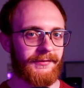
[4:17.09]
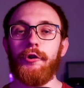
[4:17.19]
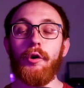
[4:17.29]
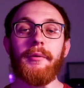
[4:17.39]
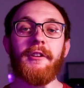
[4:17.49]

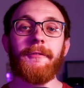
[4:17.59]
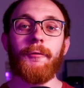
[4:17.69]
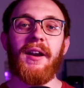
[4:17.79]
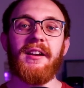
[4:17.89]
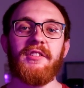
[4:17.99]
Don't be
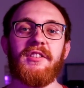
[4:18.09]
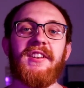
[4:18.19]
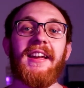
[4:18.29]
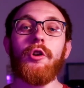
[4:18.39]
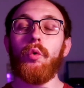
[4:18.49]
afraid to
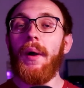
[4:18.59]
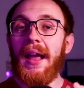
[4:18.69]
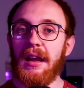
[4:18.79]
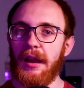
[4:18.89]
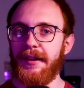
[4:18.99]
take
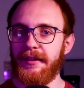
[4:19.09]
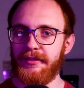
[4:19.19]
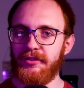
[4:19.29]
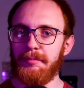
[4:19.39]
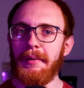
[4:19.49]
away
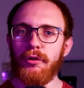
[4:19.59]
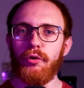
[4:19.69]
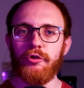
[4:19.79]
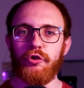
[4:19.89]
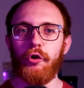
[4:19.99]
lights to make
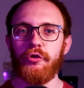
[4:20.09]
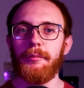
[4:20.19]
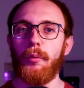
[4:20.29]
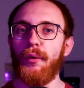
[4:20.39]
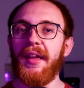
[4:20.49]
your shot
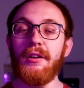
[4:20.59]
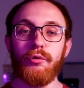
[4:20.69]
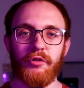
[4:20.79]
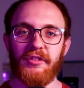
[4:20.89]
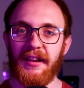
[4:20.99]
more
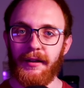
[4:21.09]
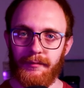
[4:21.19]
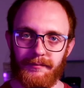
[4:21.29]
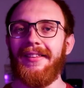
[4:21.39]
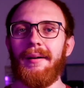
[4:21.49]
interesting.
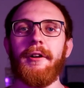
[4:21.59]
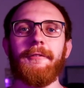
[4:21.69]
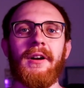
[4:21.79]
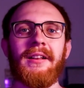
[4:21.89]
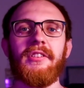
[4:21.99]
And that, my
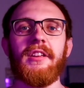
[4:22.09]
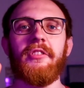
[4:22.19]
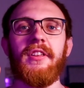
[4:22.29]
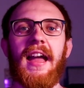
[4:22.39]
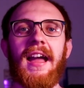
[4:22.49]
friends, is
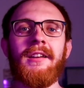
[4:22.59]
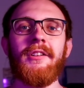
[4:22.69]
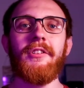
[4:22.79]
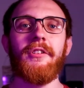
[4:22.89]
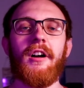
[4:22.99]
the
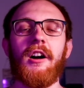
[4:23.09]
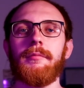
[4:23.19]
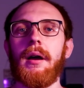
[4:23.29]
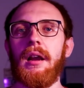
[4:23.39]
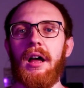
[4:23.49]
end of
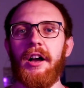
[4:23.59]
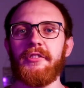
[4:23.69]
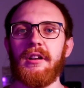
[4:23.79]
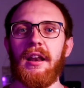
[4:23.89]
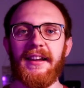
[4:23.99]
my
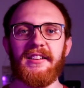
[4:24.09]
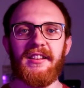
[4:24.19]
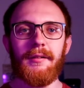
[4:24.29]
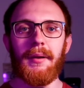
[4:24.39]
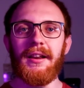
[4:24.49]
last
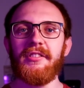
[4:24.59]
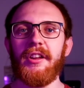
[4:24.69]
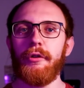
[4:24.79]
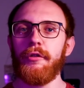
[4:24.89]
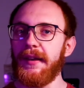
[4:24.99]
lighting
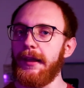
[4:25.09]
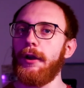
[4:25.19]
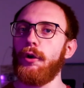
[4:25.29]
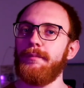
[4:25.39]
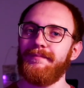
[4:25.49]
mini-series video.
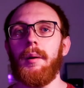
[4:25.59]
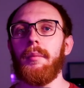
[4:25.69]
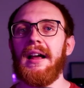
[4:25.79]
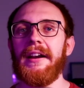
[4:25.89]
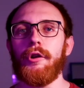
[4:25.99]
I'm
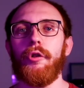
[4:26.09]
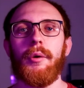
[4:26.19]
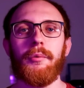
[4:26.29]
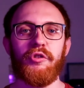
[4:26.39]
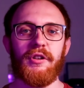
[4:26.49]
glad I got the
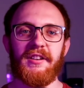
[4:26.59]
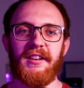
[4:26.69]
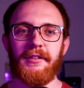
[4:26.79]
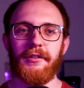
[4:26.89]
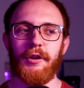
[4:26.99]

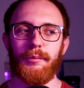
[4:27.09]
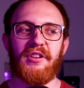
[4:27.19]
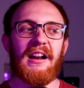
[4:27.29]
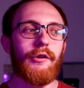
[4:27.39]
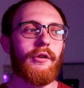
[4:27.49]
opportunity to
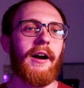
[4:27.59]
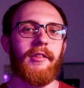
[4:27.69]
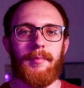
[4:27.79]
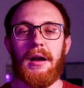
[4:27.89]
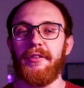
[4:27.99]
tell you guys
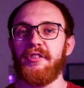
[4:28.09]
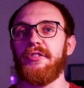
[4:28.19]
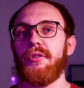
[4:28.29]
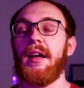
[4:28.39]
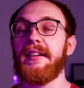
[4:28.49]
about these
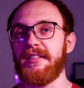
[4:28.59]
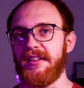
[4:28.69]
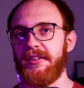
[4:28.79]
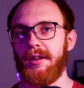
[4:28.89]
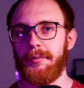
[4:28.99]
different lighting
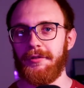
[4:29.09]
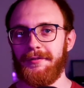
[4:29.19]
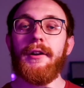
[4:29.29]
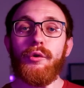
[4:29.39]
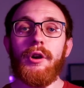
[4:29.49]
setups.
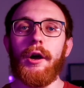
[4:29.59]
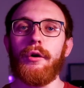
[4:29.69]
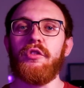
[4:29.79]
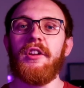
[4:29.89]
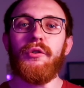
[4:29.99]
And who
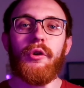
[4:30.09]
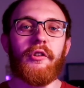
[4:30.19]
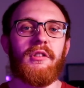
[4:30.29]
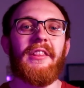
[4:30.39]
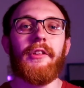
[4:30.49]
knows, if you
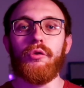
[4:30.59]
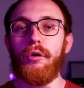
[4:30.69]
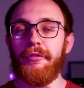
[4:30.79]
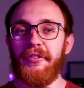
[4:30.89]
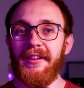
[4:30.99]
guys like this
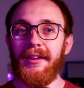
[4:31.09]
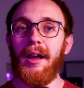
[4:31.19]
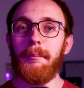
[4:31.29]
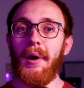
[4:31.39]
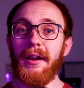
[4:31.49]
sort of thing,
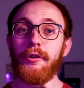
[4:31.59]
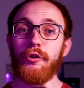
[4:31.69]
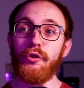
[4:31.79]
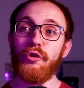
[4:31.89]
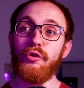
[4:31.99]
I might
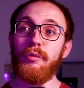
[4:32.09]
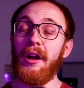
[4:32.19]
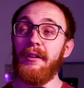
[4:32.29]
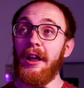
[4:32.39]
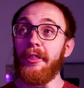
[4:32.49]
do
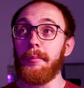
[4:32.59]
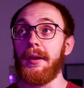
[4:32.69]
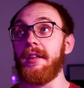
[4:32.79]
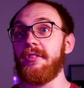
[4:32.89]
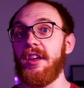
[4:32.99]
another
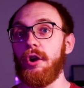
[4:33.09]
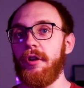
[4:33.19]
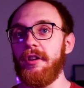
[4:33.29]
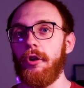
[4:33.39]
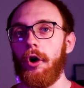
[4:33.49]

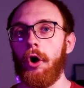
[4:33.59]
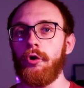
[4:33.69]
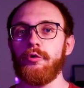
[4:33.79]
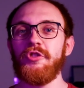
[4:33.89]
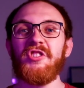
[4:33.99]
mini-series
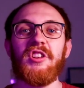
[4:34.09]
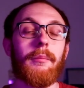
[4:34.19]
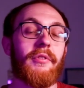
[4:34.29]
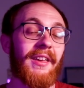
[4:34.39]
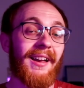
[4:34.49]
on
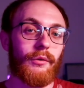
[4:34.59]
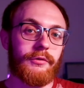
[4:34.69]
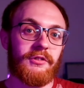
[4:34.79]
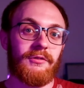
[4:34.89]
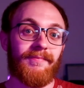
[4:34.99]
something
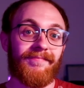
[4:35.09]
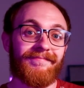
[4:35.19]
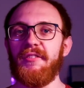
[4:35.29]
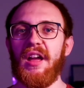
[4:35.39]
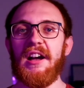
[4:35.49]
else.
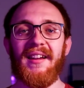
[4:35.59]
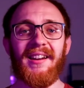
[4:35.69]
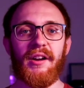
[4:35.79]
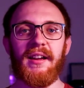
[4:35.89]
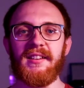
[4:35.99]
If you have
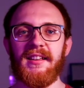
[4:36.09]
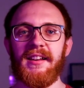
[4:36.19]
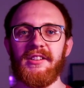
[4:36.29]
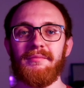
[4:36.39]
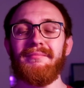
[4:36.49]
any
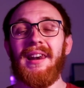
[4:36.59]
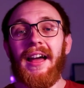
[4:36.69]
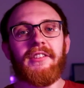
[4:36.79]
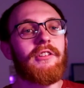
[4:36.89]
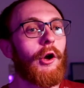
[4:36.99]
ideas, let
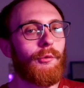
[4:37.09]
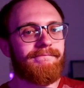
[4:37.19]
us know.